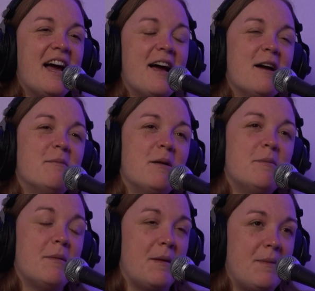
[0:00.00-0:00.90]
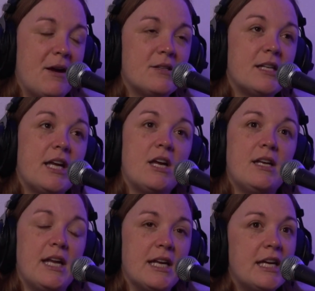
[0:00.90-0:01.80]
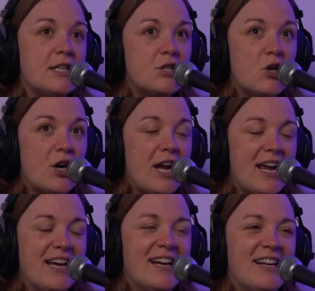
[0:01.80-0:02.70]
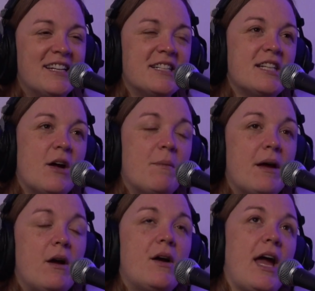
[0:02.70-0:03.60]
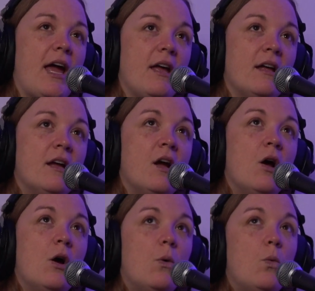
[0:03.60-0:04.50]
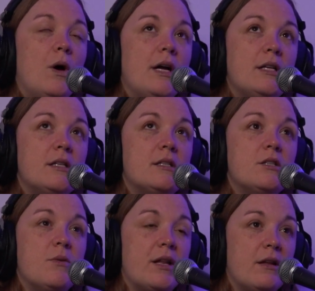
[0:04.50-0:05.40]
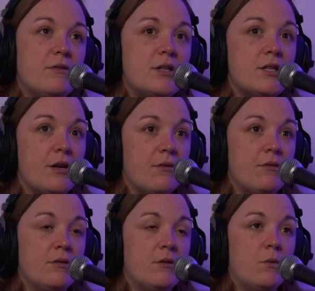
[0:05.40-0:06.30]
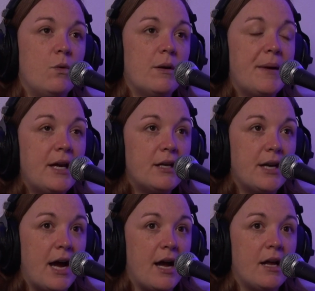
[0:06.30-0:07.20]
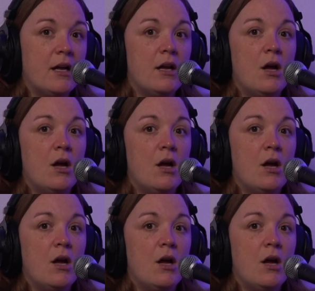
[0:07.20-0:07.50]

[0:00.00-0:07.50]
But my parents like, you need to get a degree. So I'm like, okay, what do I love to do? What am I good at?